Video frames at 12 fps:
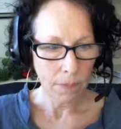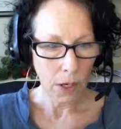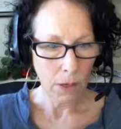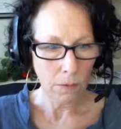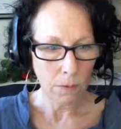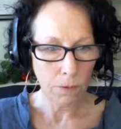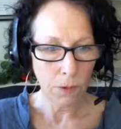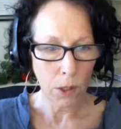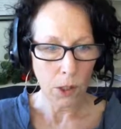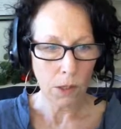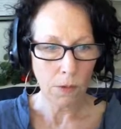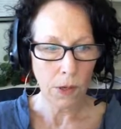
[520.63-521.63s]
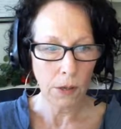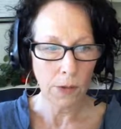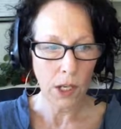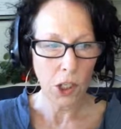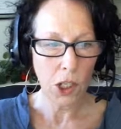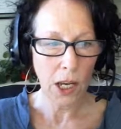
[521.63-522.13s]
My philosophy
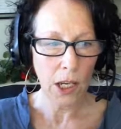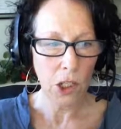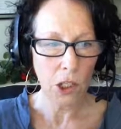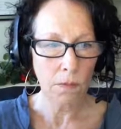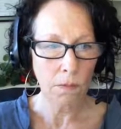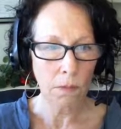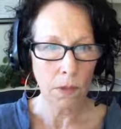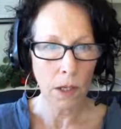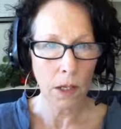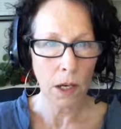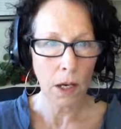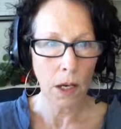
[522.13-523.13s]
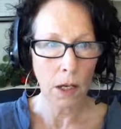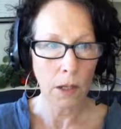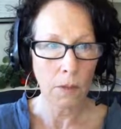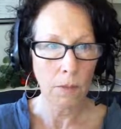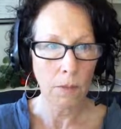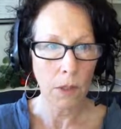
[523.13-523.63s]
of education,
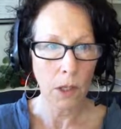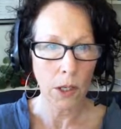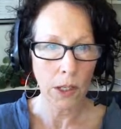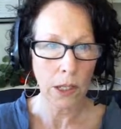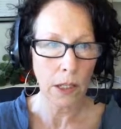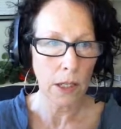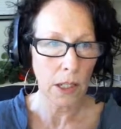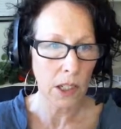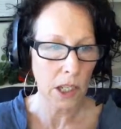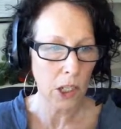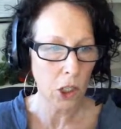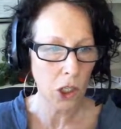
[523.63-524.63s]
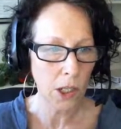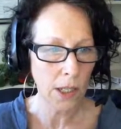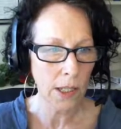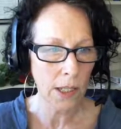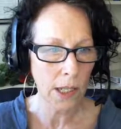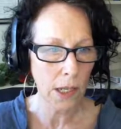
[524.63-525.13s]
learning and
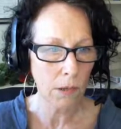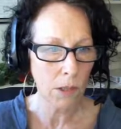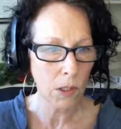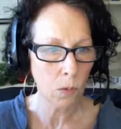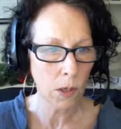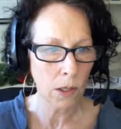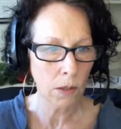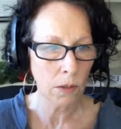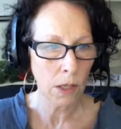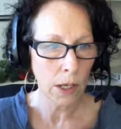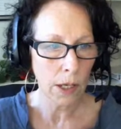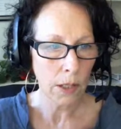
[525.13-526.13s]
teaching is here as well.